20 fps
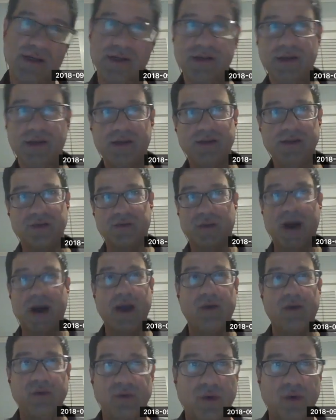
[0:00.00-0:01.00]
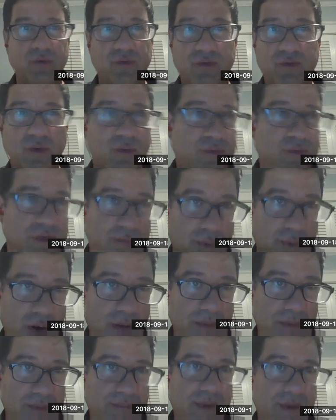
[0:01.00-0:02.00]
and then it's why you don't solve the
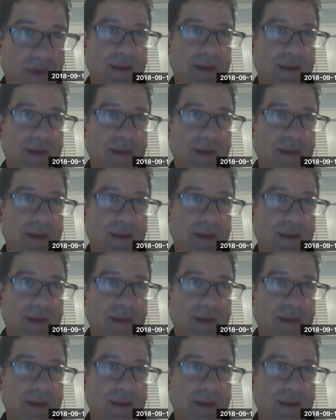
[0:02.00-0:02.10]
problem.